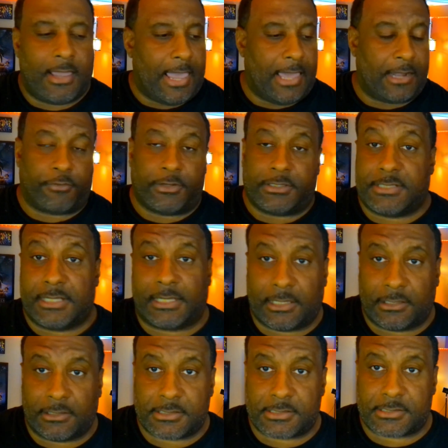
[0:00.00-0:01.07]
at a
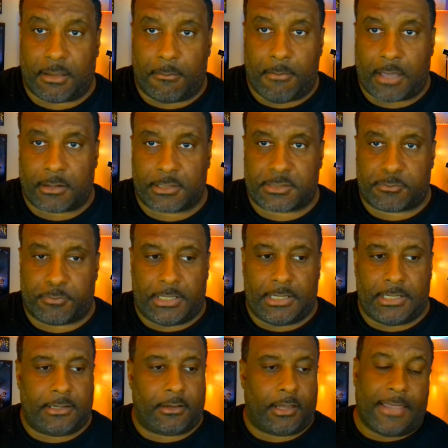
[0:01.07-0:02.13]
ridiculous amount of
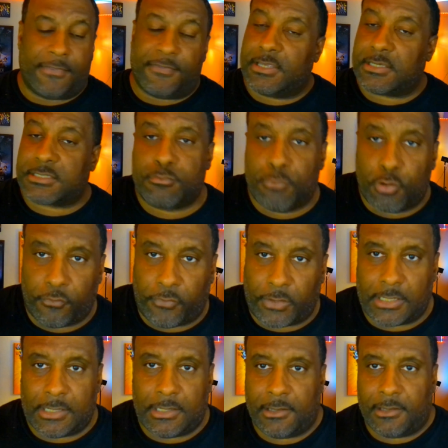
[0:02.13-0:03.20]
speed. In this
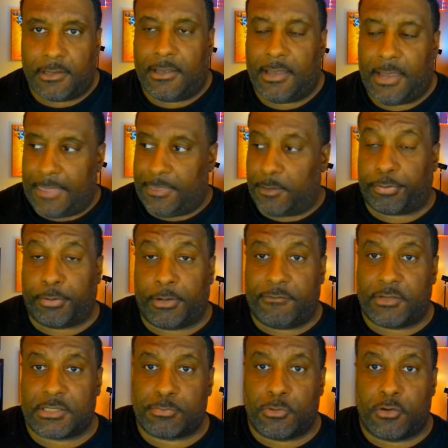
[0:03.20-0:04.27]
movie and the
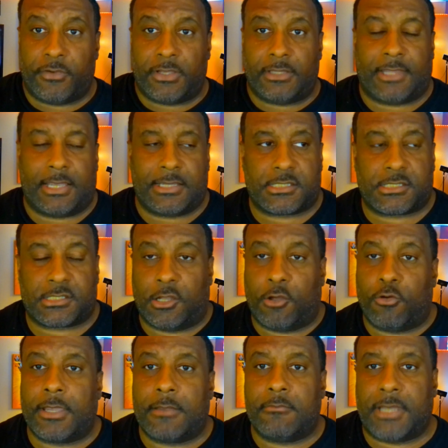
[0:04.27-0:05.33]
previous movie, they
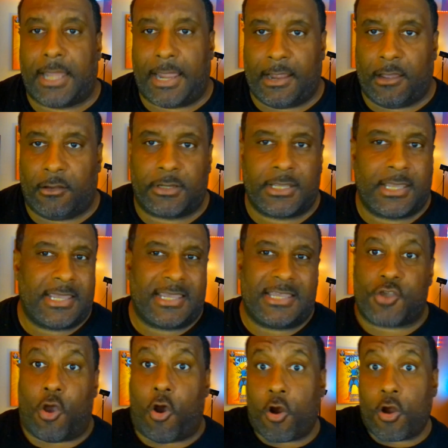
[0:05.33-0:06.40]
slow him down.
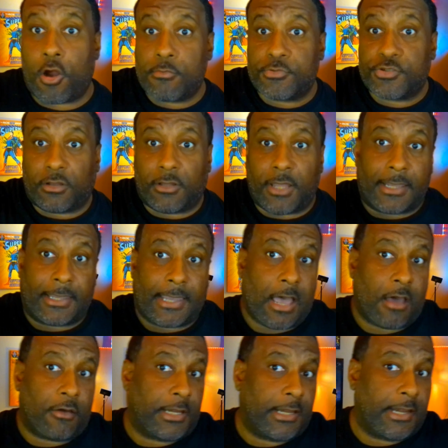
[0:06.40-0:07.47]
His arms are like
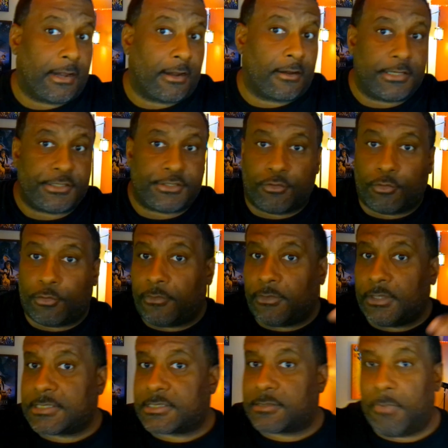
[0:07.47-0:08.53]
out here. He's doing
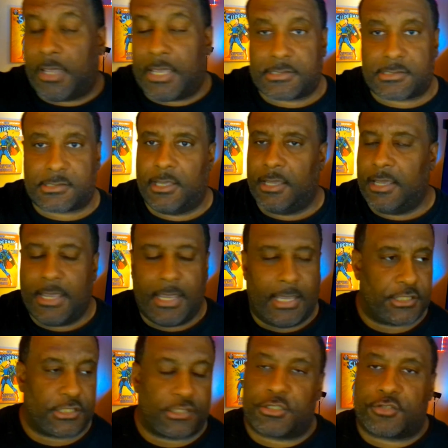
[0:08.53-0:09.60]
this mess. It
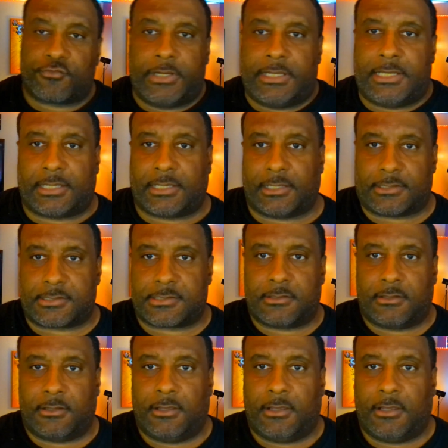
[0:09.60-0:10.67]
just looks ridiculous.
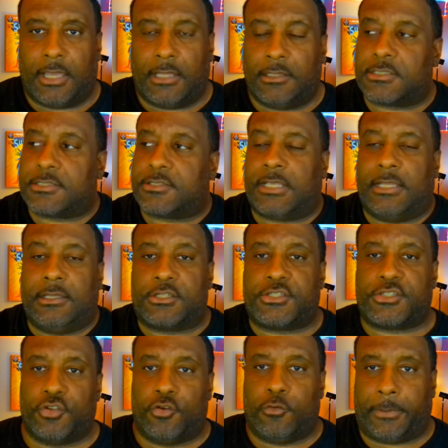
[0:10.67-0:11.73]
It looks
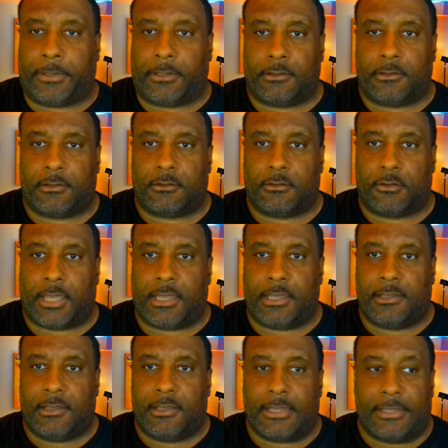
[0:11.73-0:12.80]
stupid. Okay?
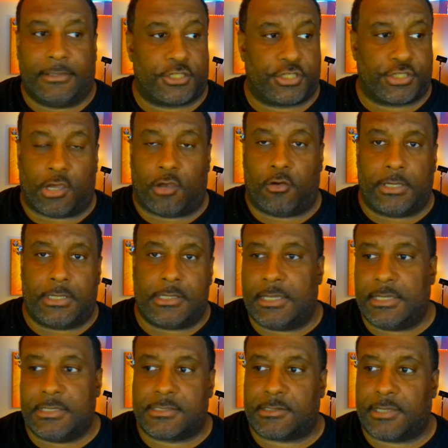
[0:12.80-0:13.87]
In the show,
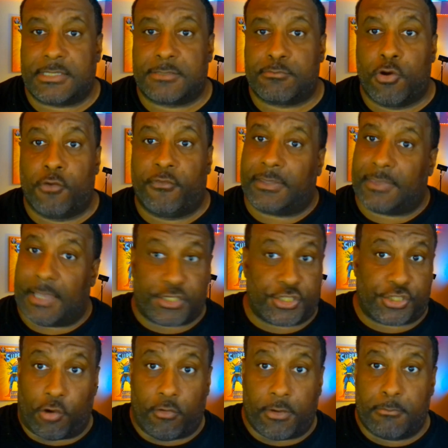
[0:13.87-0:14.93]
he's moving. They
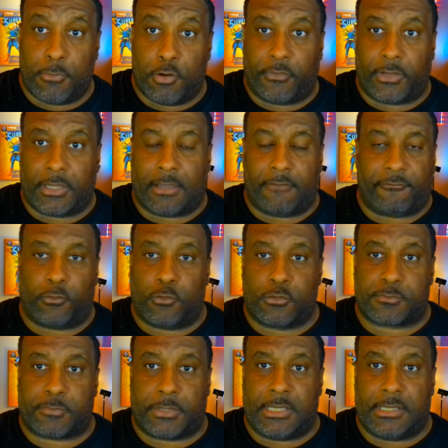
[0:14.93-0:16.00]
show him moving at full
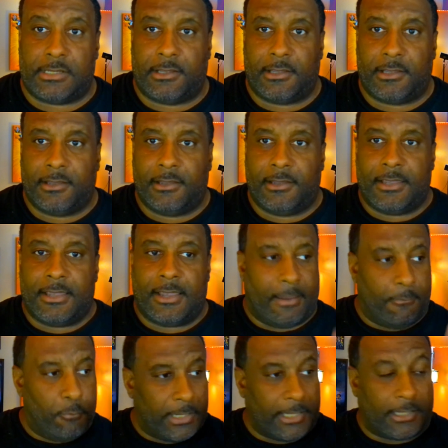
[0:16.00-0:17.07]
speed.
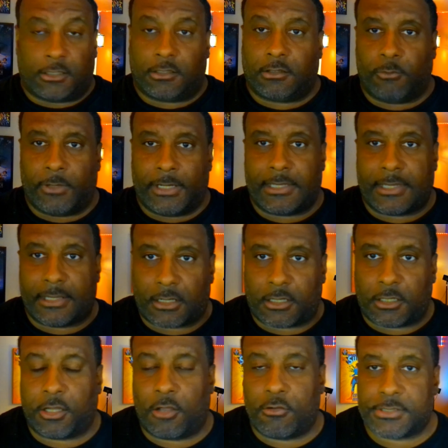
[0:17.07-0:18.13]
And when they get a
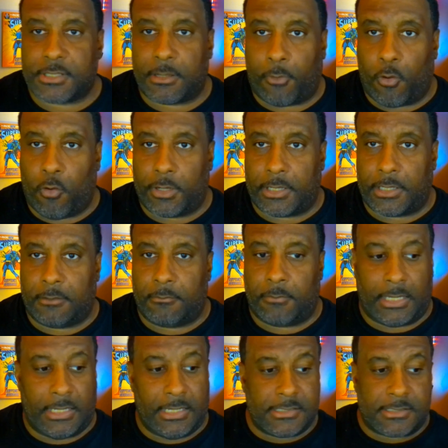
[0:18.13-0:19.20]
close-up on him,
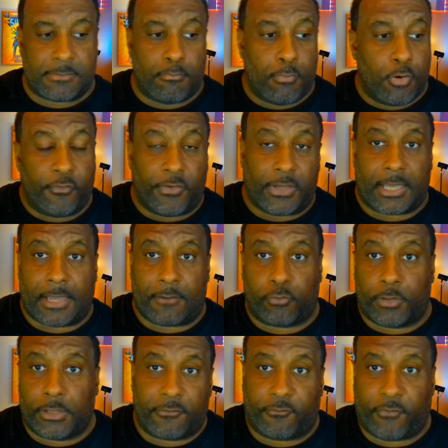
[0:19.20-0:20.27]
he's moving at
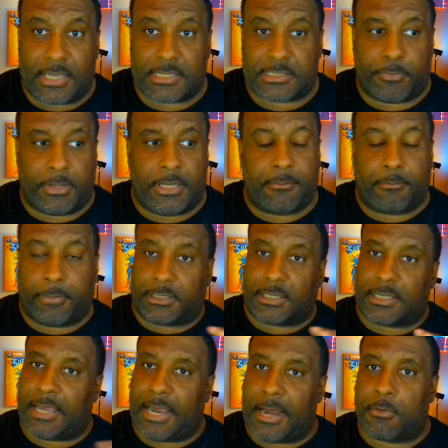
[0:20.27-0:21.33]
really fast speed, but the
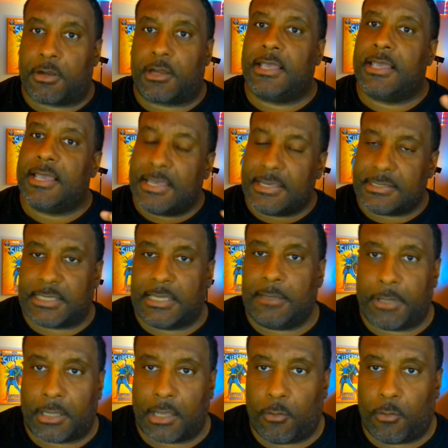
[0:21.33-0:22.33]
camera is keeping